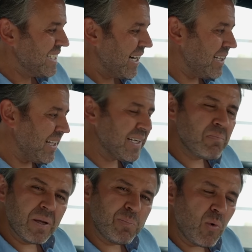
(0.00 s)
I'd like a
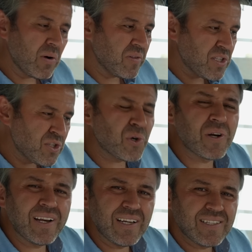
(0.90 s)
bit more of a
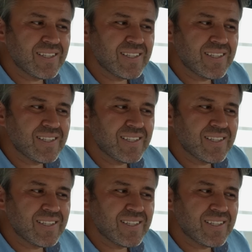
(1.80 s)
sturdiness,